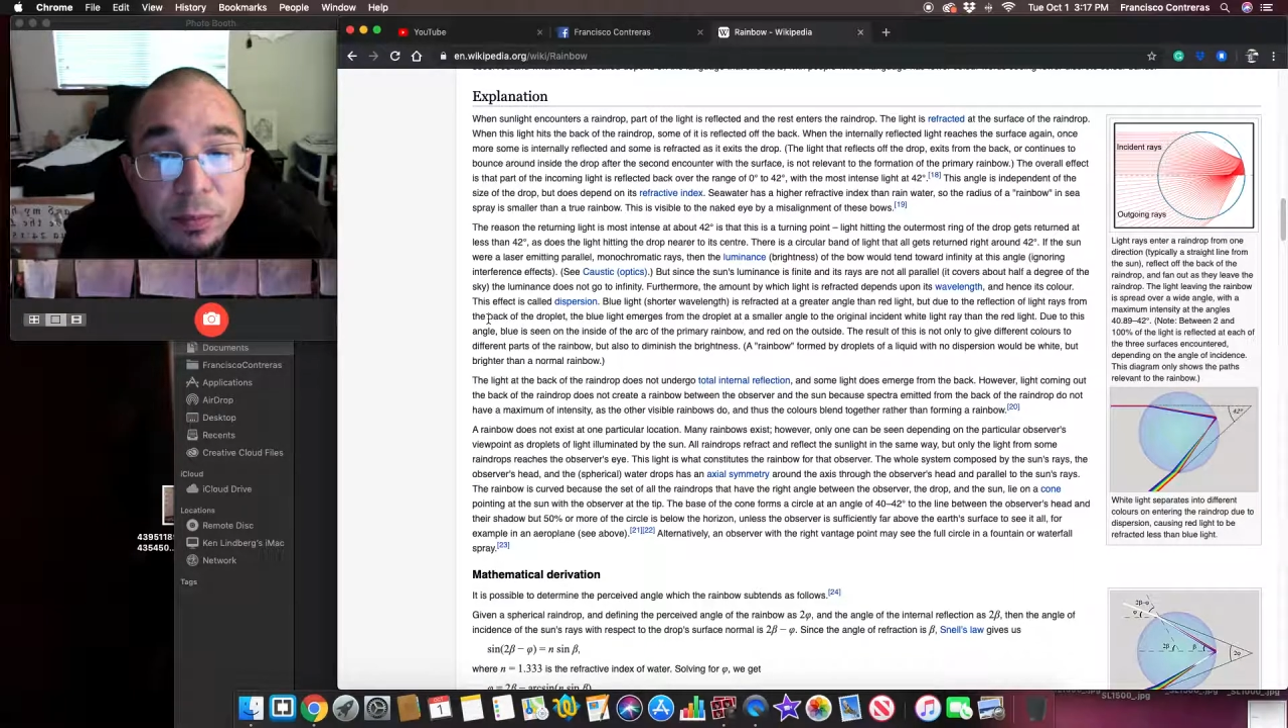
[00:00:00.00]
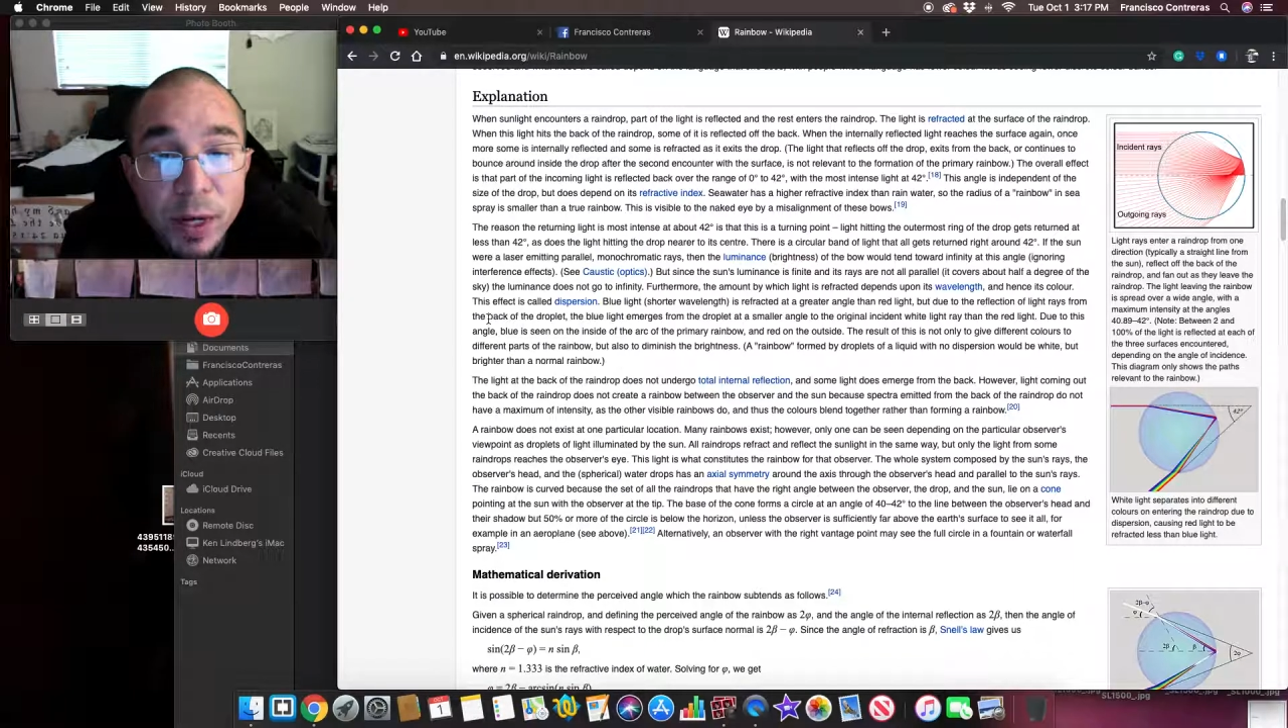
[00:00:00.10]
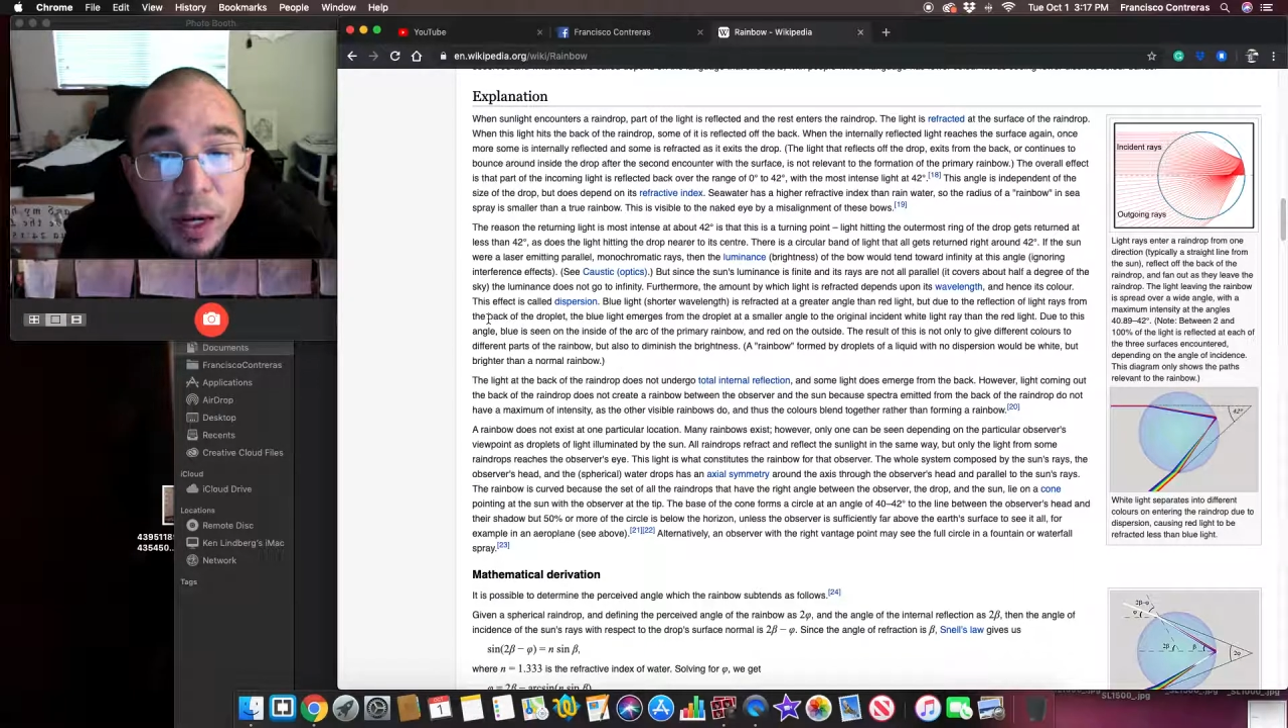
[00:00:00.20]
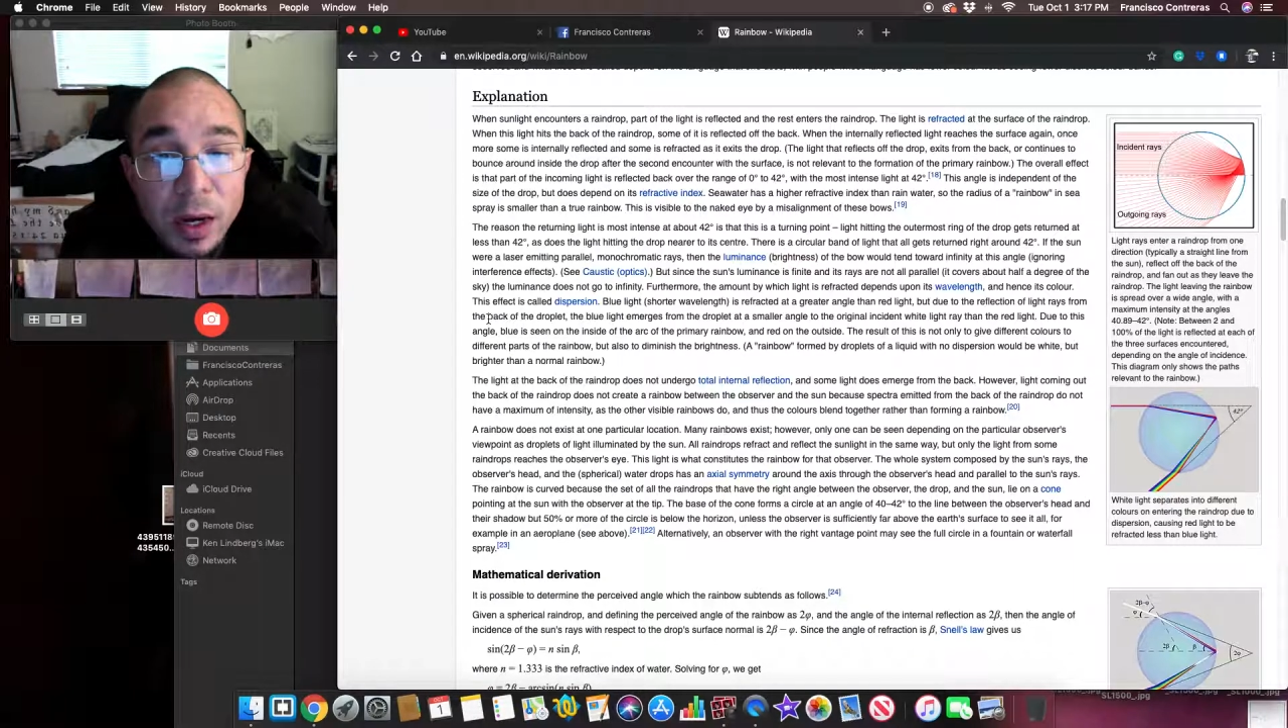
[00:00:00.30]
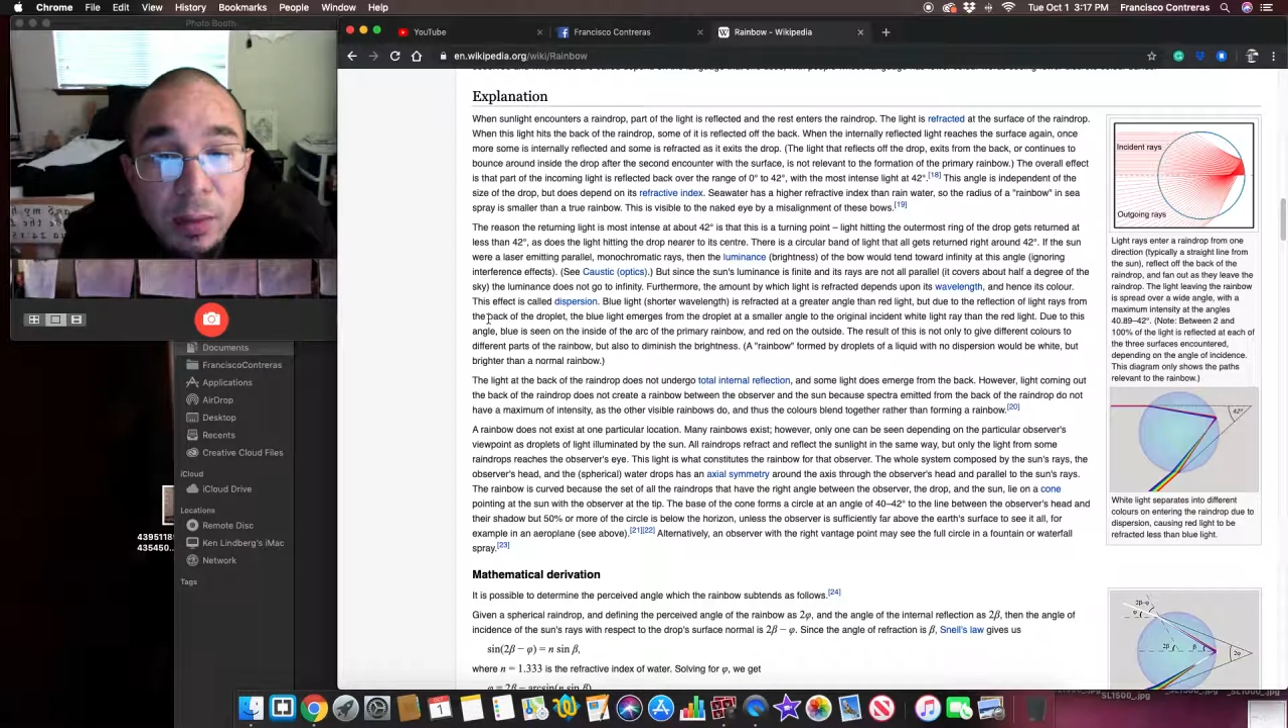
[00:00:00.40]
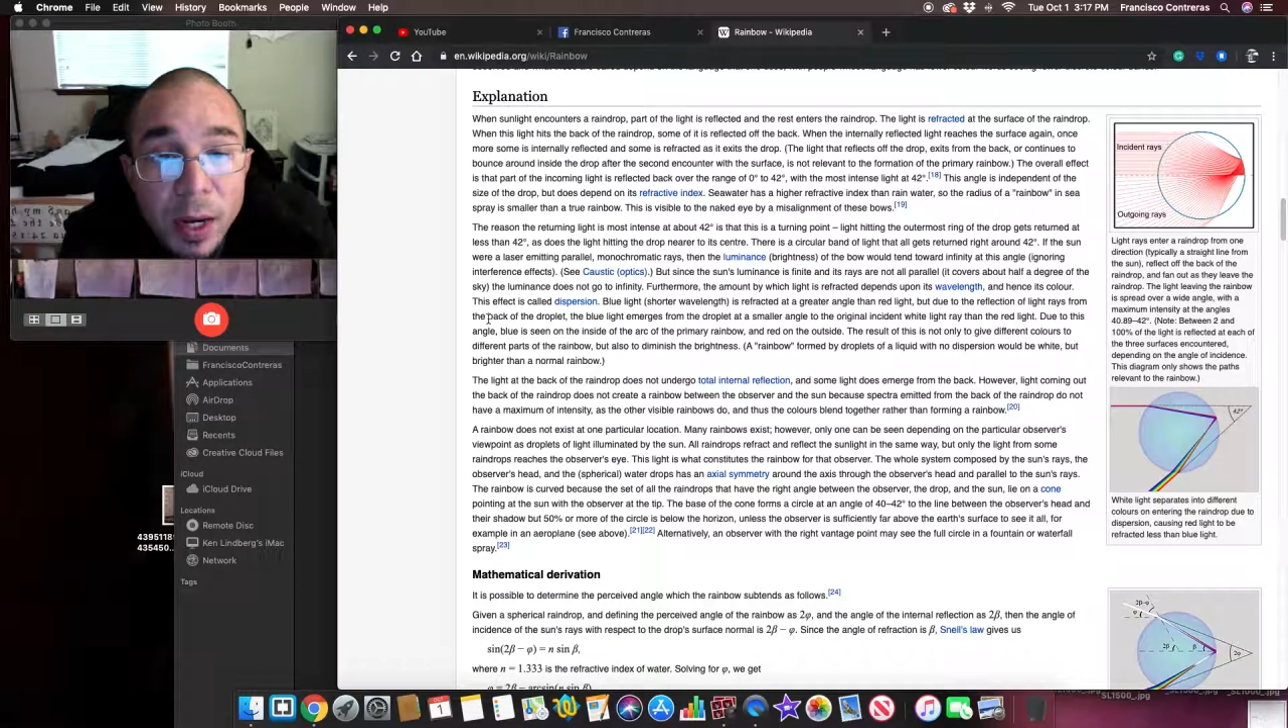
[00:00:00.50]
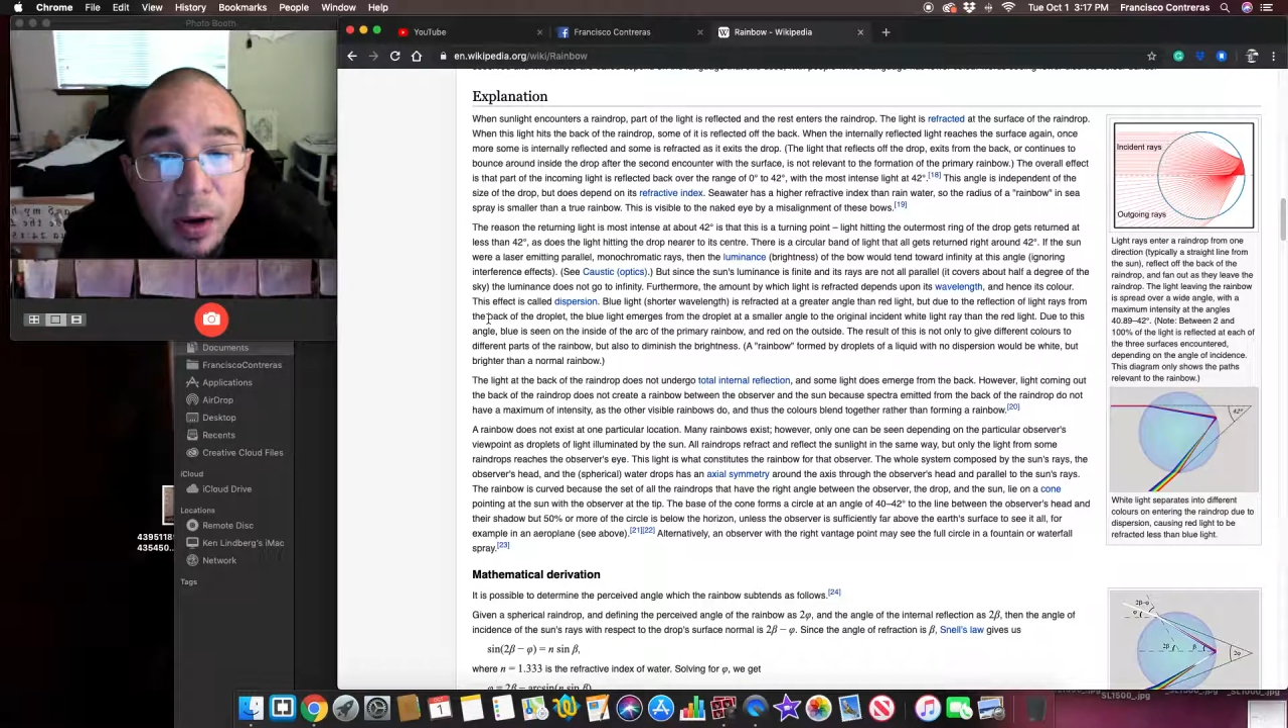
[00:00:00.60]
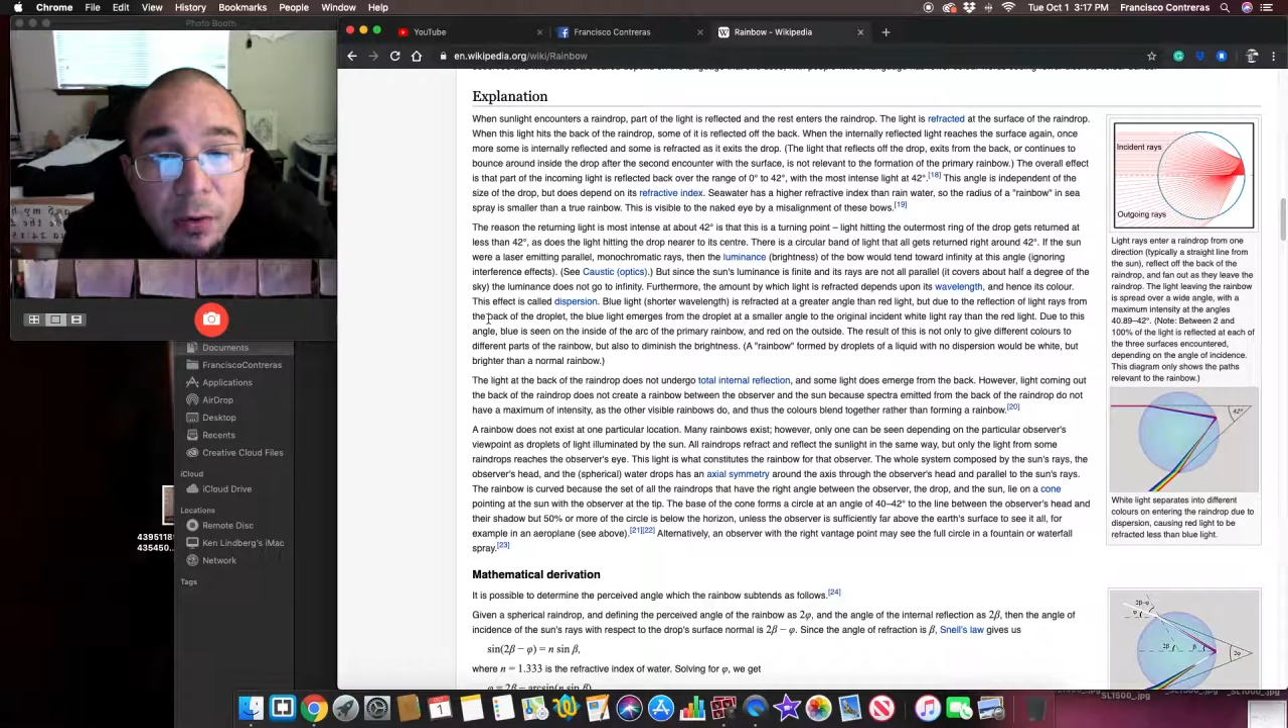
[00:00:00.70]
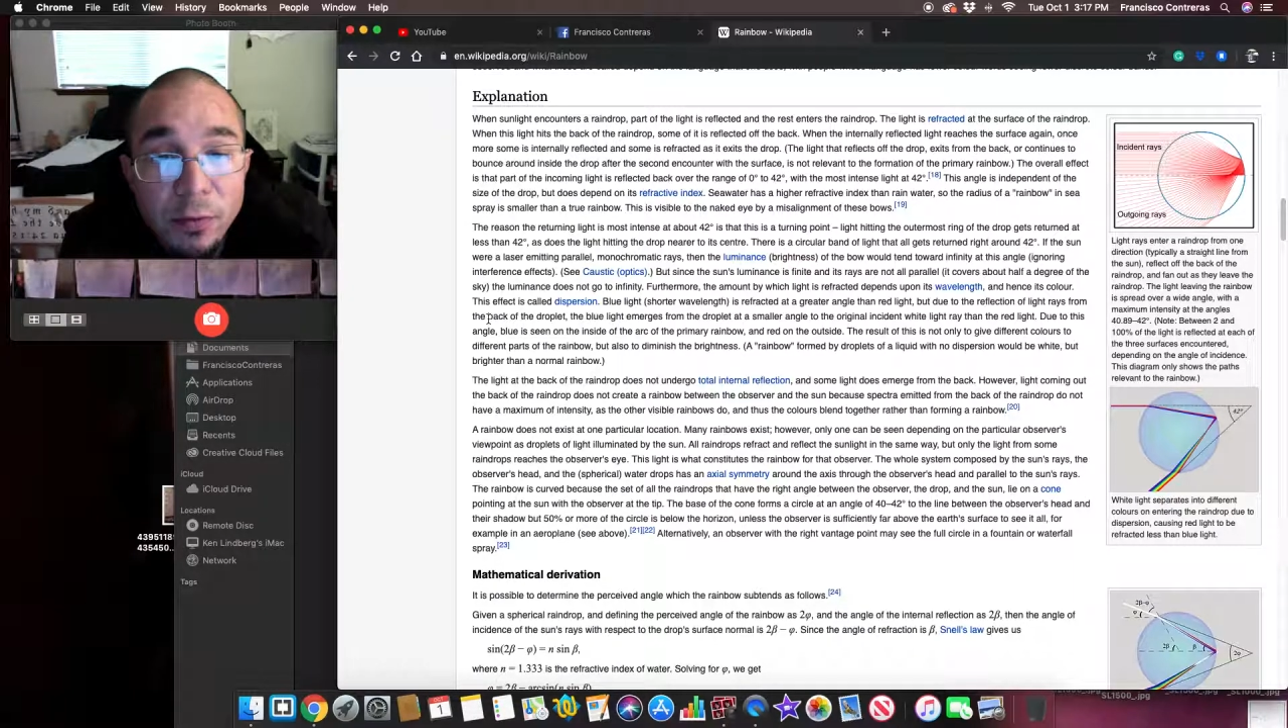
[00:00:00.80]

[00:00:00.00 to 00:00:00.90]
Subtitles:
about